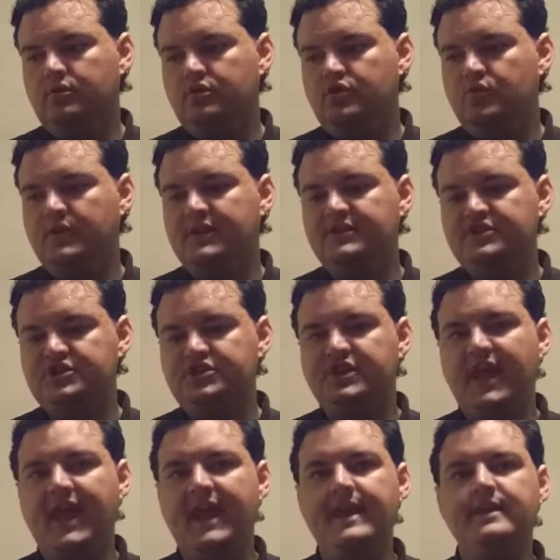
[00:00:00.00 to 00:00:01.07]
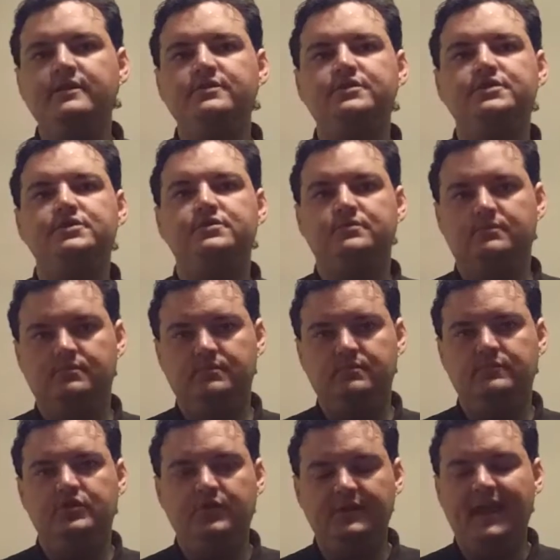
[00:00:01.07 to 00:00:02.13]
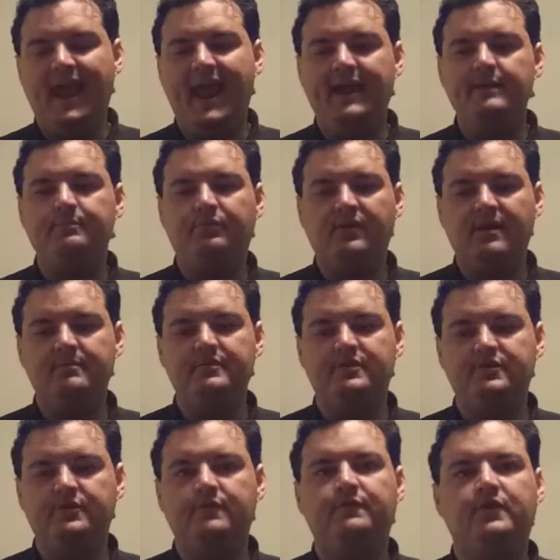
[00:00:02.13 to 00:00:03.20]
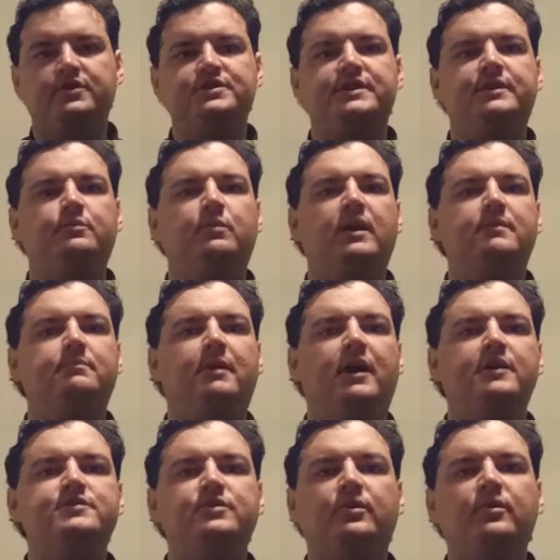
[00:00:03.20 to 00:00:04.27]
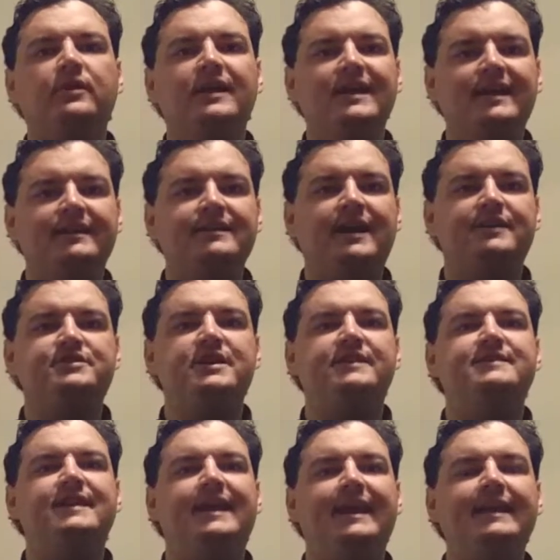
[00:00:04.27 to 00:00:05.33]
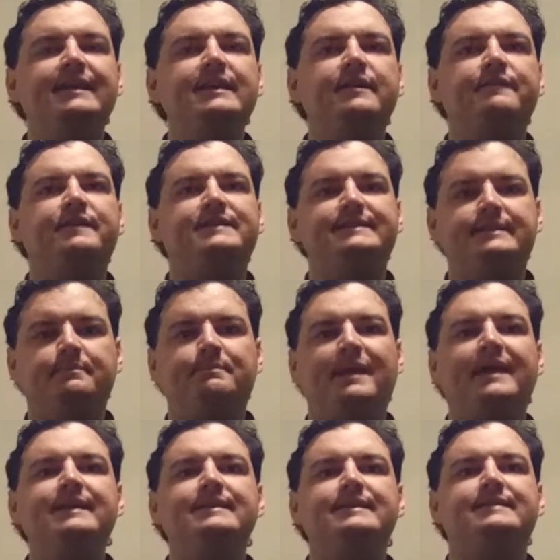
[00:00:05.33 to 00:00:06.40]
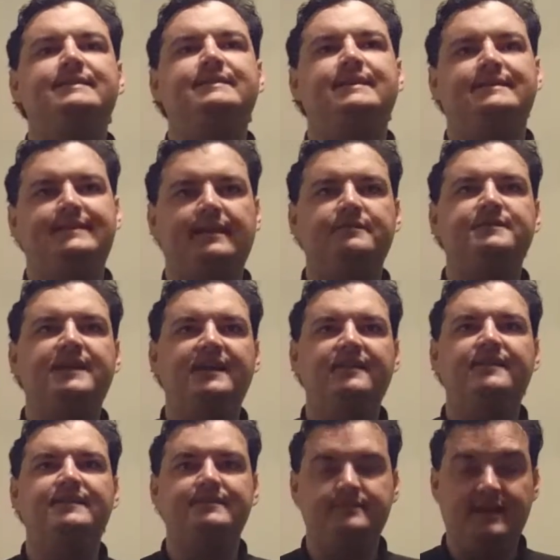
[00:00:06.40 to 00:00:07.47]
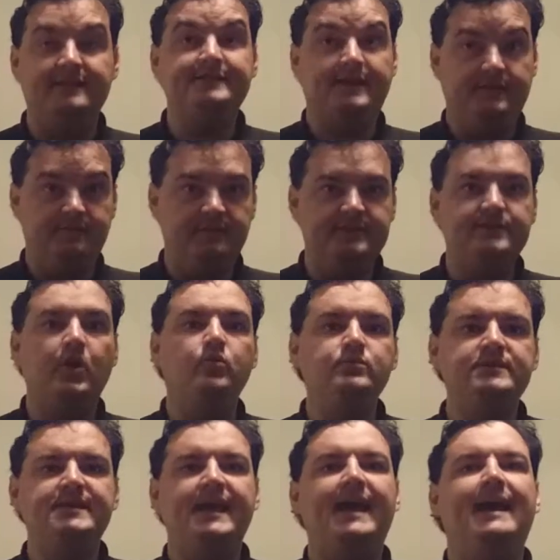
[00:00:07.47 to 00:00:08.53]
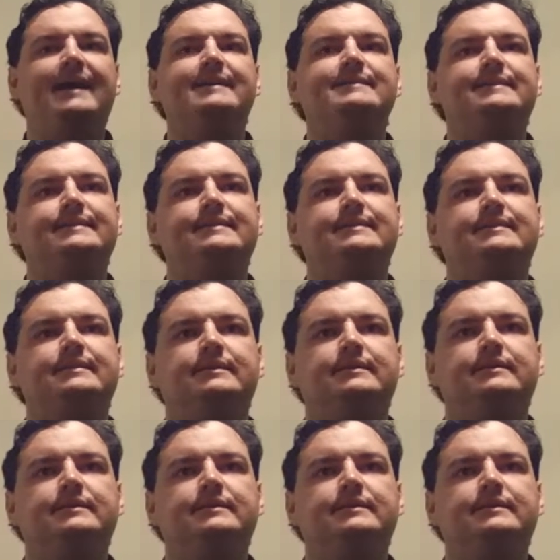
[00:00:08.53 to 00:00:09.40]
you can add a parameter to a function in one module, not change any of its dependencies outside of its own tests,